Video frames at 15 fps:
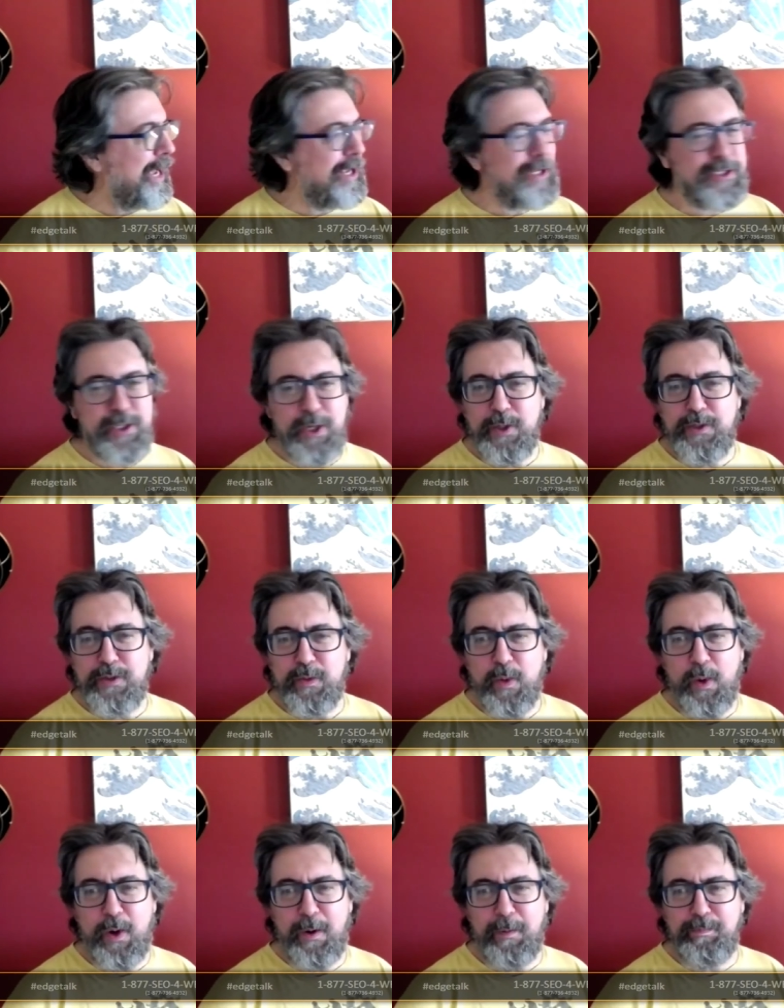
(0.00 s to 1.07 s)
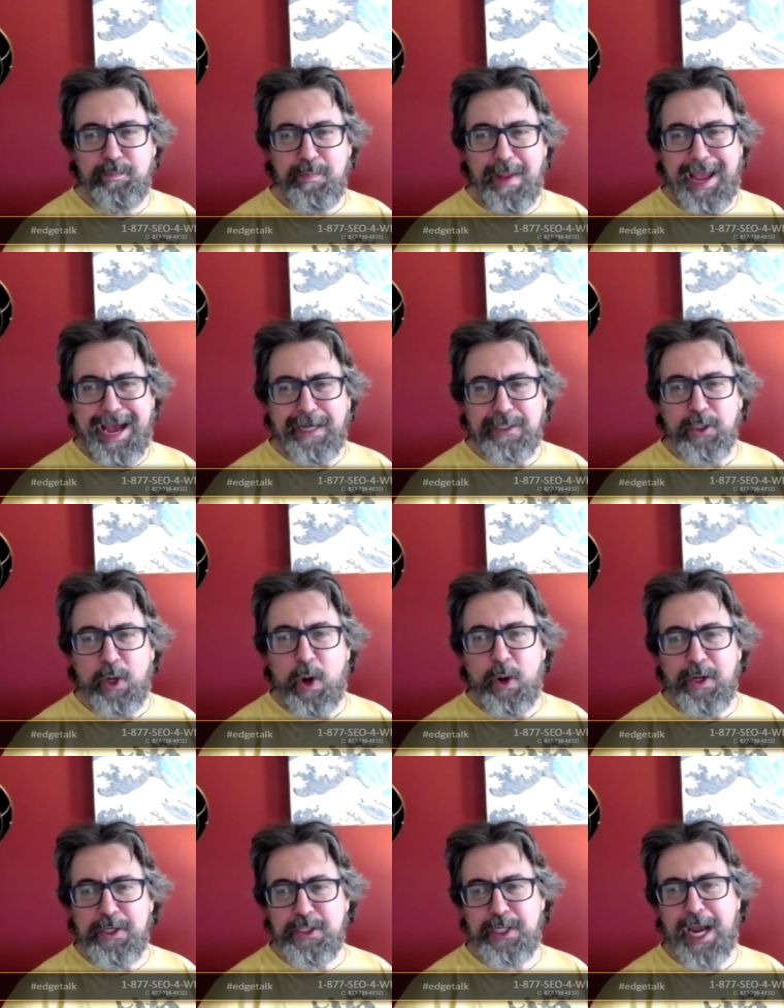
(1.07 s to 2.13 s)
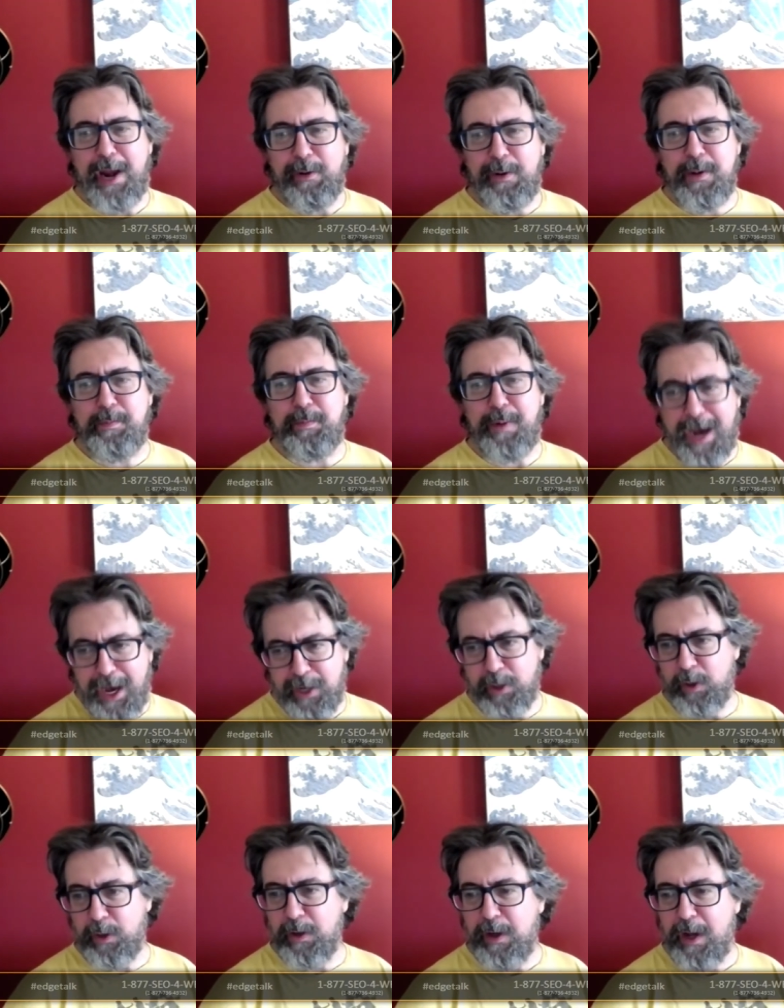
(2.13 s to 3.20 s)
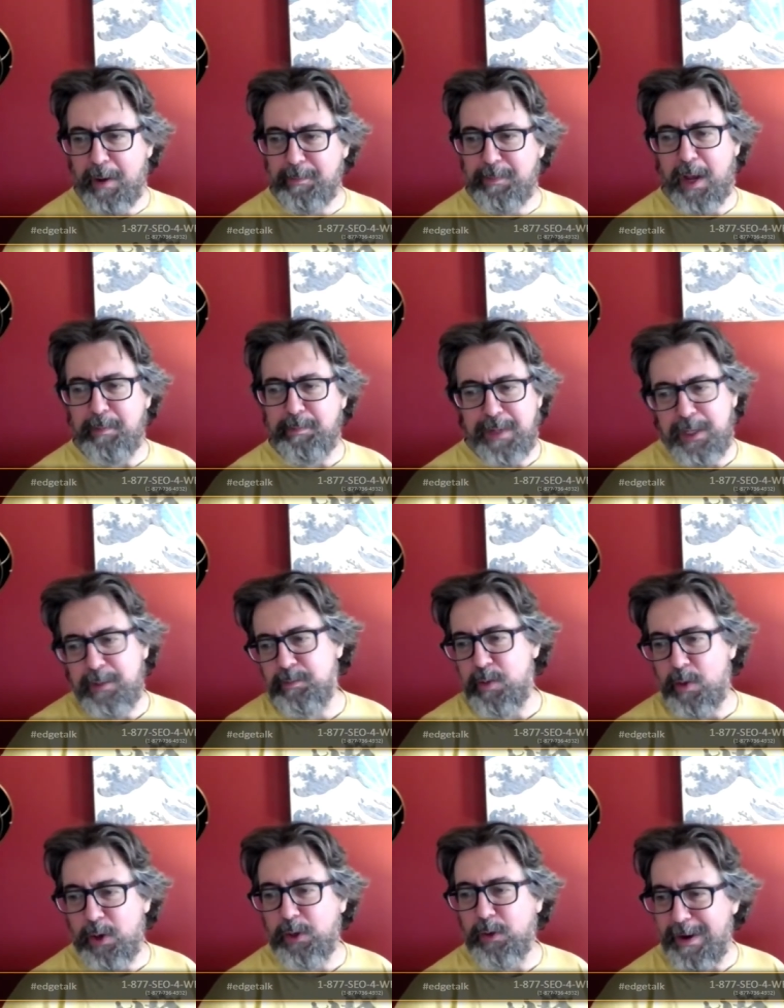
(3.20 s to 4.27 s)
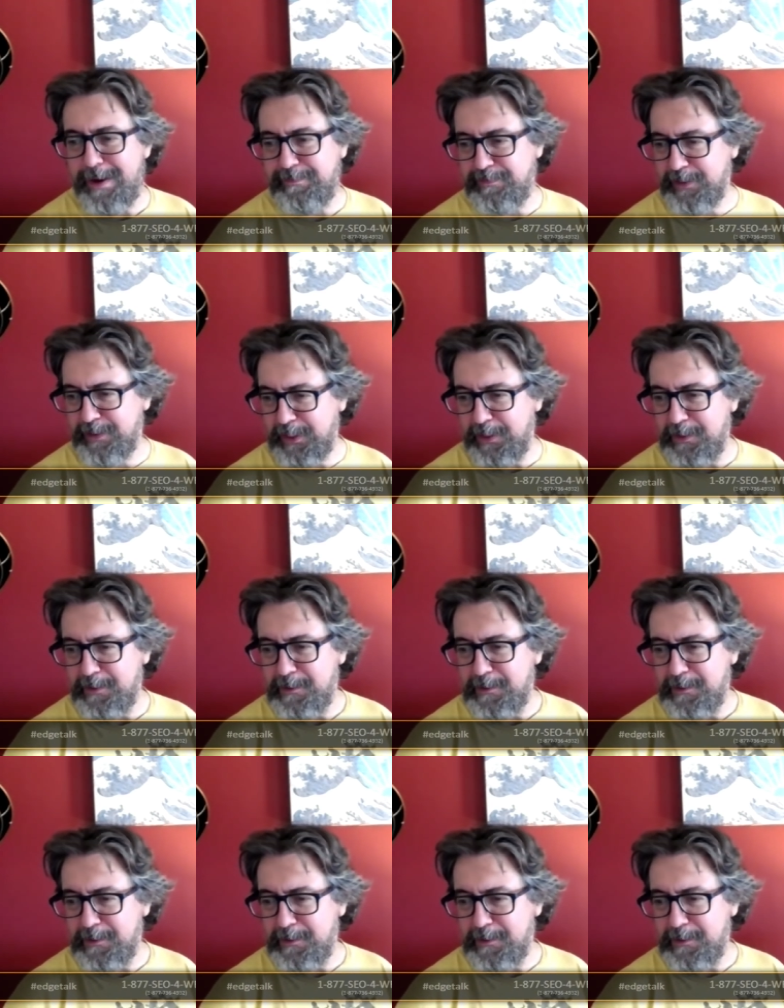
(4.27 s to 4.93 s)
I search for how long is Harry Potter? I'm not being pornographic.